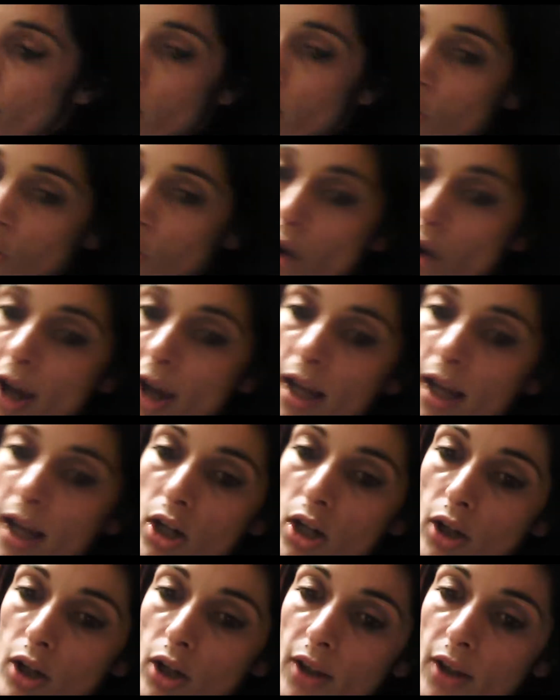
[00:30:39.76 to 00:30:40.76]
try and
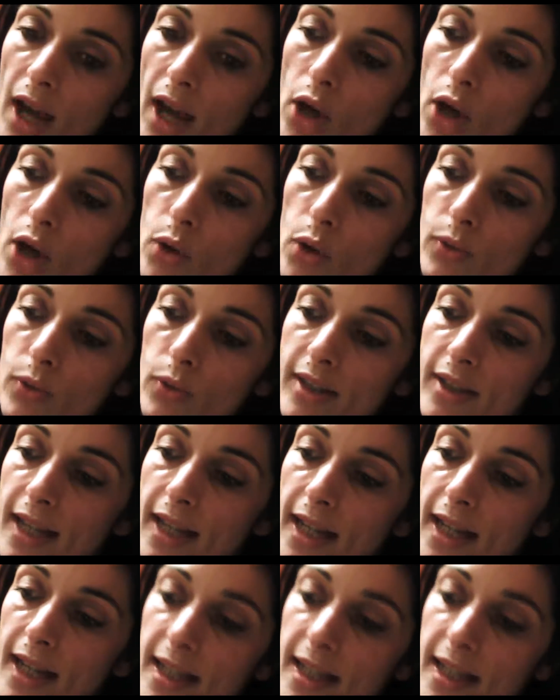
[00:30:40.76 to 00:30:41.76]
look at that
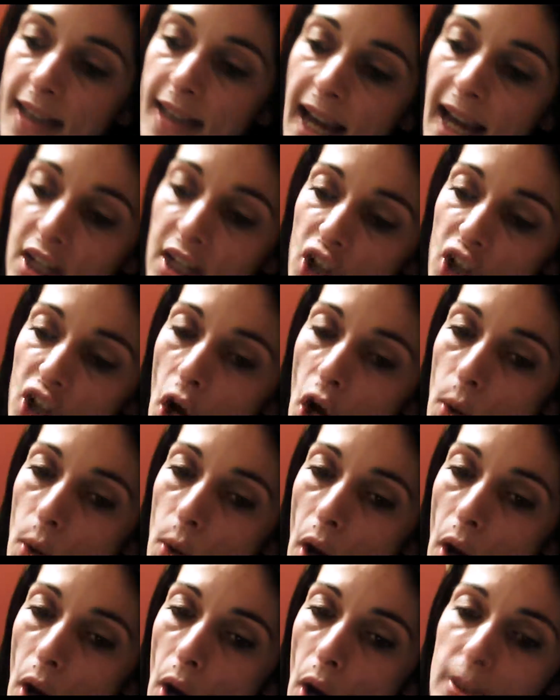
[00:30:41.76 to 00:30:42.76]
Hootsie. It's
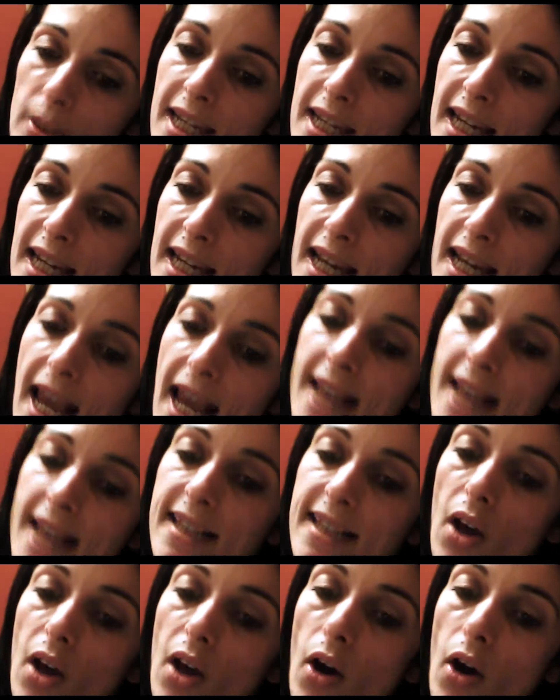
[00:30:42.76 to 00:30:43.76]
HOOTSIE.
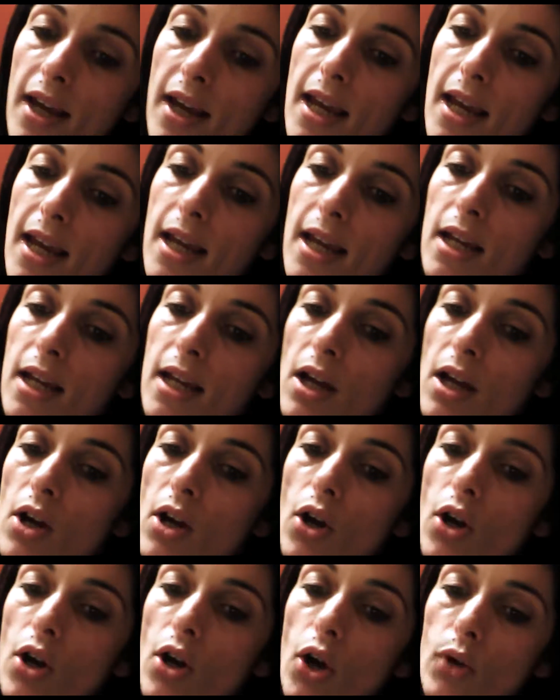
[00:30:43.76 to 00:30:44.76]

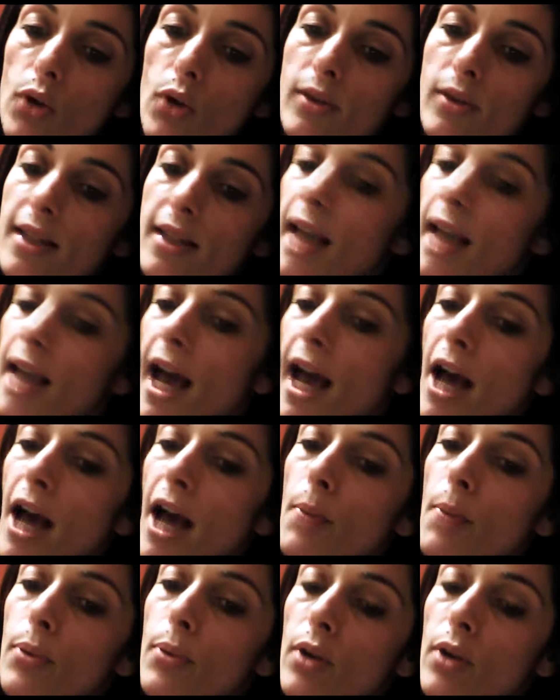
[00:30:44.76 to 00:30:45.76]
Hootsie
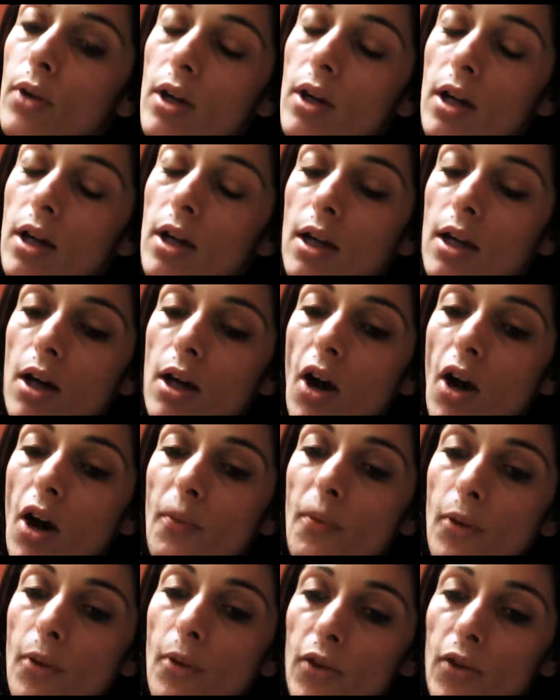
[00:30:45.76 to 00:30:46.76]
app. I've
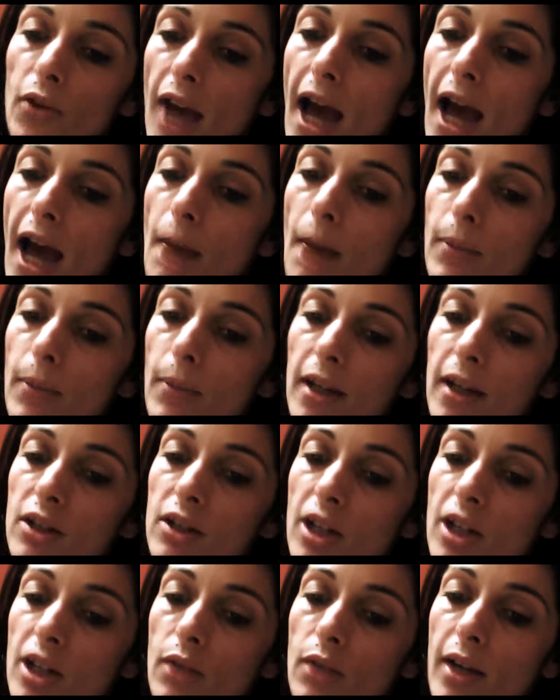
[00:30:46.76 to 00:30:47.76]
put the app in
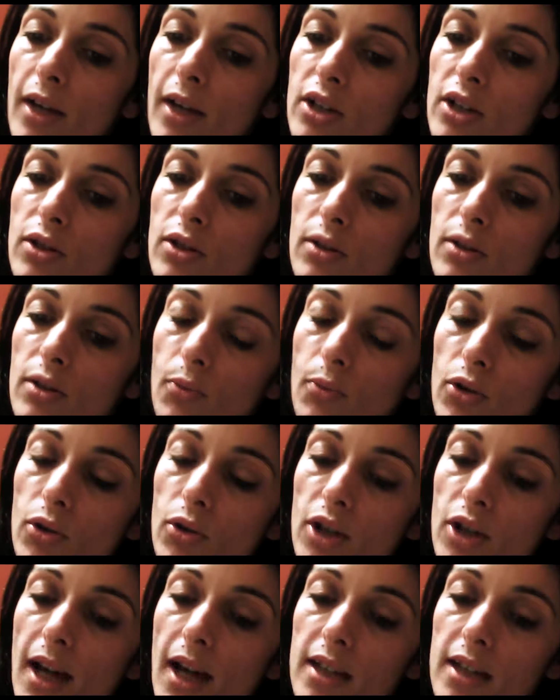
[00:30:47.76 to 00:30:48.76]
Generation
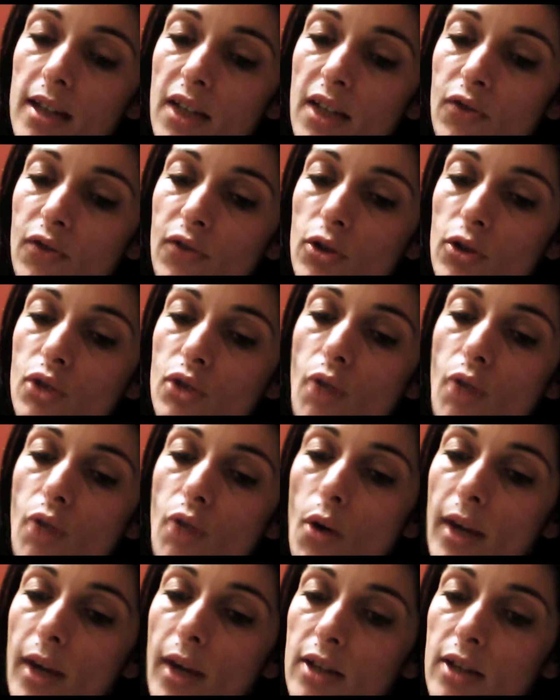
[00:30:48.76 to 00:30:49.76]
Project. If you scroll,
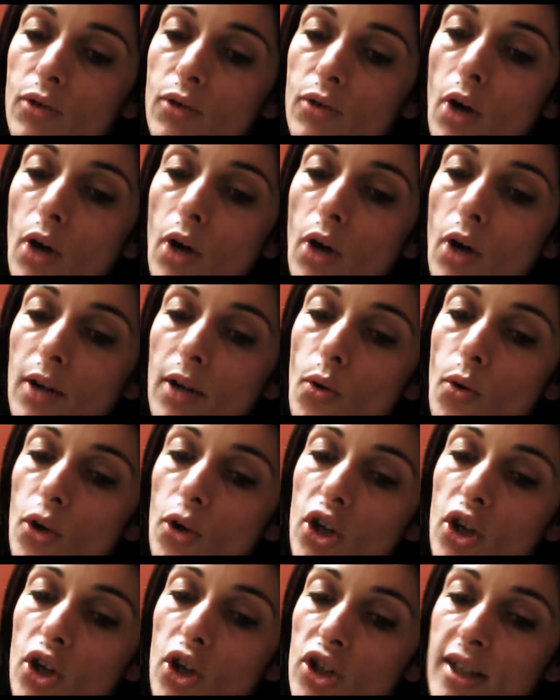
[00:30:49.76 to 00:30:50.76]
keep scrolling, or you
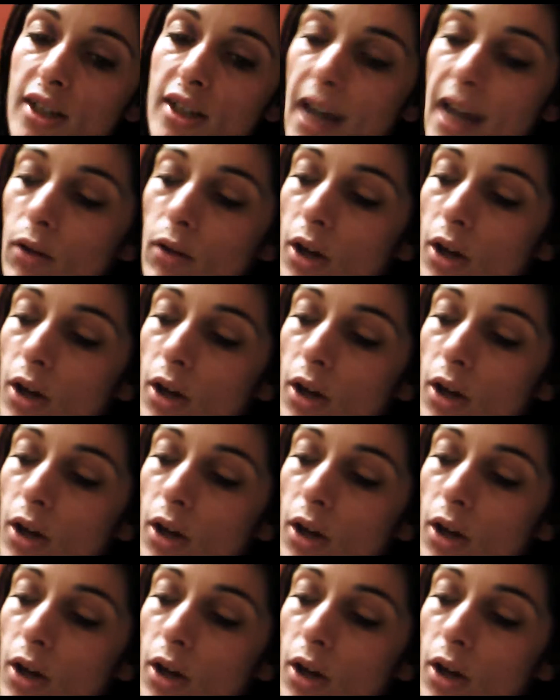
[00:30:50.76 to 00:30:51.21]
can just download it.